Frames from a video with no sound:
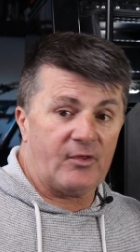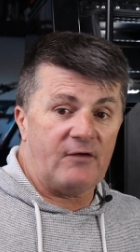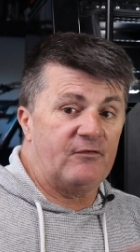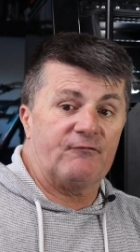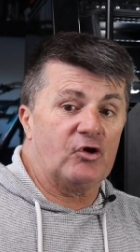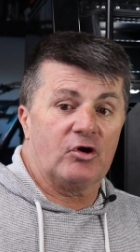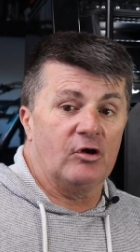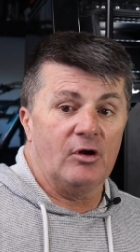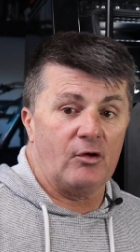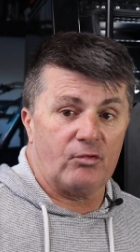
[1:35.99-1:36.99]
saved 15
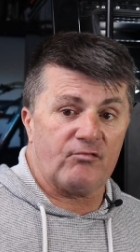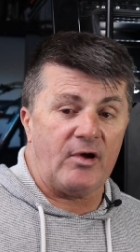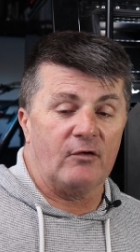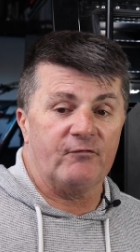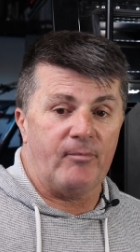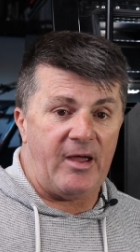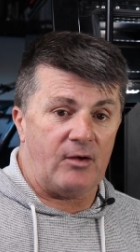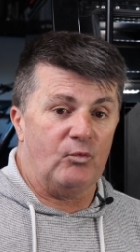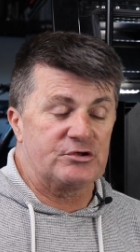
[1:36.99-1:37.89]
kilos straight off the bat,